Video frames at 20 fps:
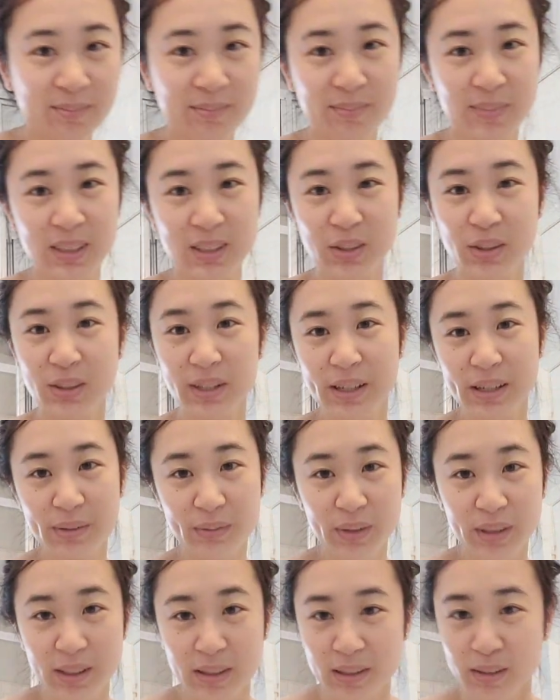that's how I get
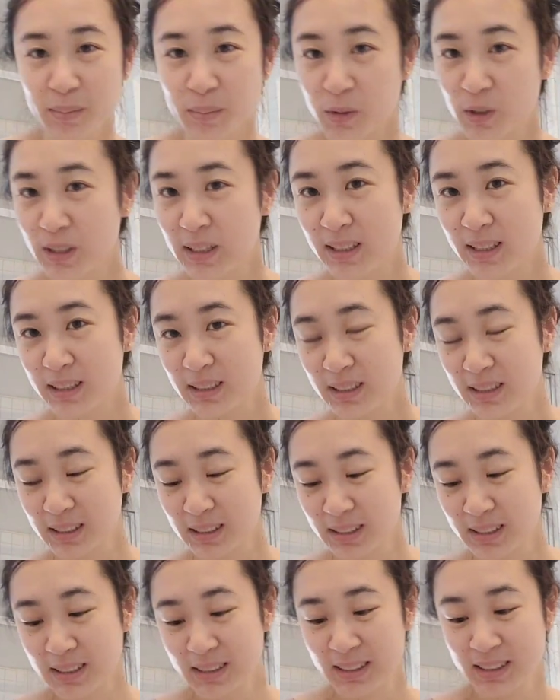ready in the morning.
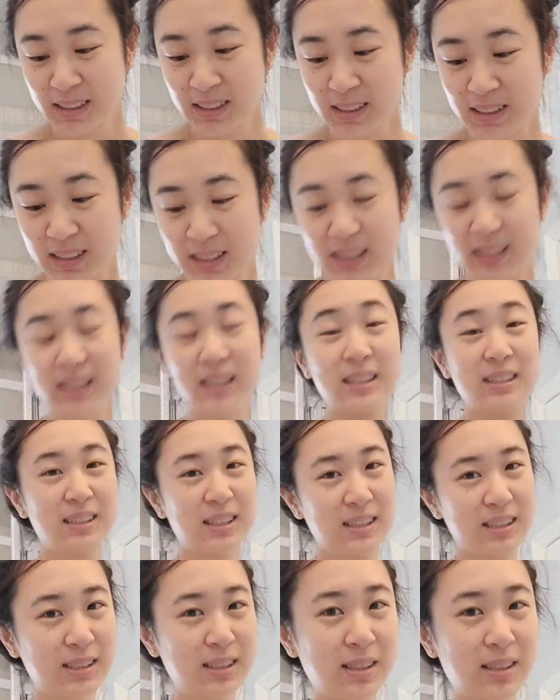It takes
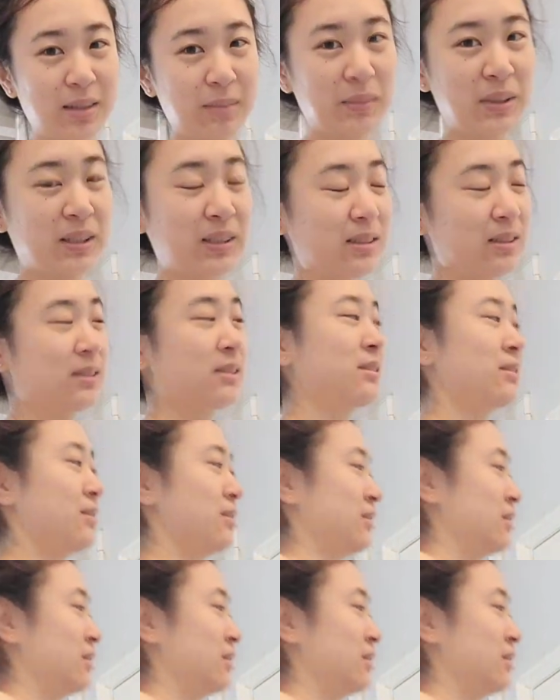less than 10 minutes.